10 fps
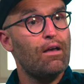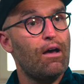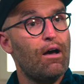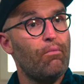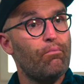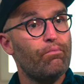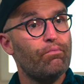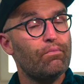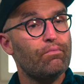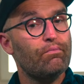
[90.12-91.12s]
um,
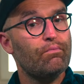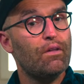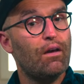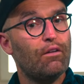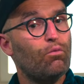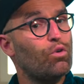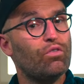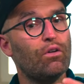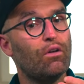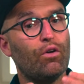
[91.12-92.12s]
it
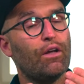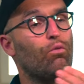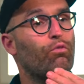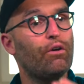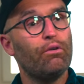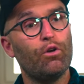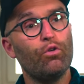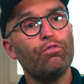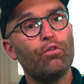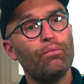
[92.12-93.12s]
wasn't looking very
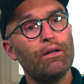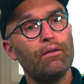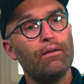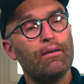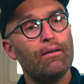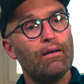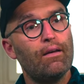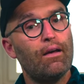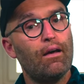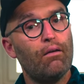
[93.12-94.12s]
good for me.
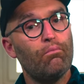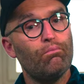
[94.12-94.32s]
Um,